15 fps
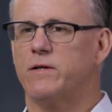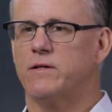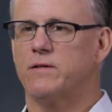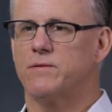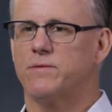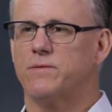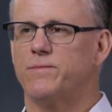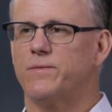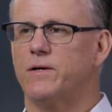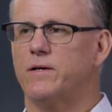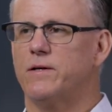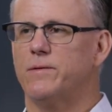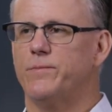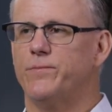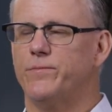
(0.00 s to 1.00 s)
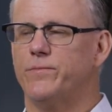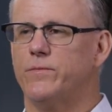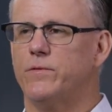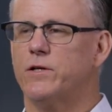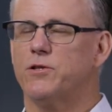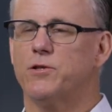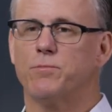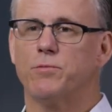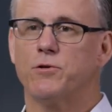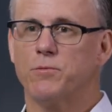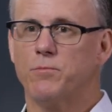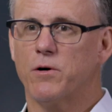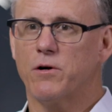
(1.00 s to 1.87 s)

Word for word: And um, look at the bond